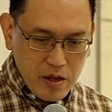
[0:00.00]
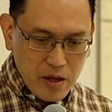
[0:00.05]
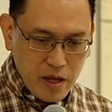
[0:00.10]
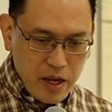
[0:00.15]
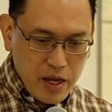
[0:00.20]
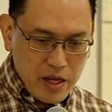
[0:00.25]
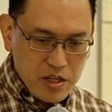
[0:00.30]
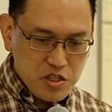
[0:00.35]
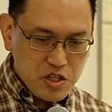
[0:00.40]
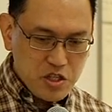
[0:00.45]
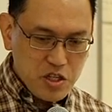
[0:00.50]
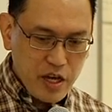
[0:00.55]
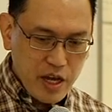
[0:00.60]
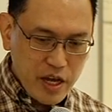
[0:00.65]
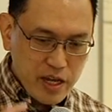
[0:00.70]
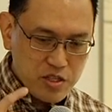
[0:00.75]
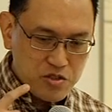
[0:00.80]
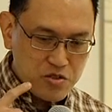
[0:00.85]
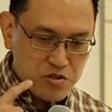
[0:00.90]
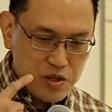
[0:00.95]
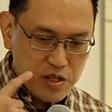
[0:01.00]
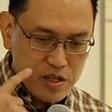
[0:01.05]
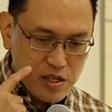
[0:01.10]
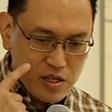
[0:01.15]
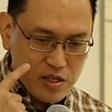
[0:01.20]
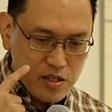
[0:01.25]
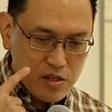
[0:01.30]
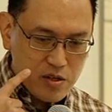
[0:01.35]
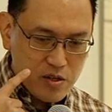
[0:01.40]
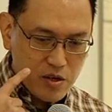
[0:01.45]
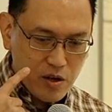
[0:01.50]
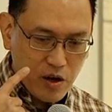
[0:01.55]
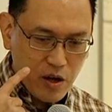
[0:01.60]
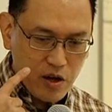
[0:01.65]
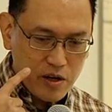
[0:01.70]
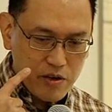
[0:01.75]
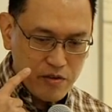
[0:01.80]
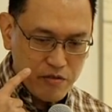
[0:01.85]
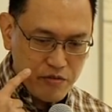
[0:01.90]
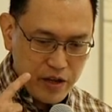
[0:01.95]
And she has written
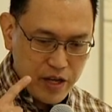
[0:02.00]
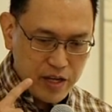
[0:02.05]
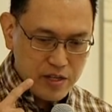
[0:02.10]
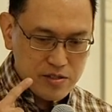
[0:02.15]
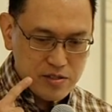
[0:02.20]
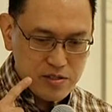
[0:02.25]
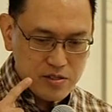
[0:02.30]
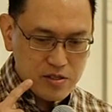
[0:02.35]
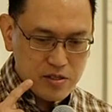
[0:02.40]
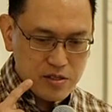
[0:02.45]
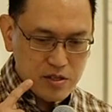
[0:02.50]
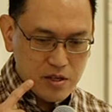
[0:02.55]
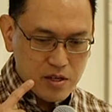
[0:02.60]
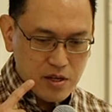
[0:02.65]
on her face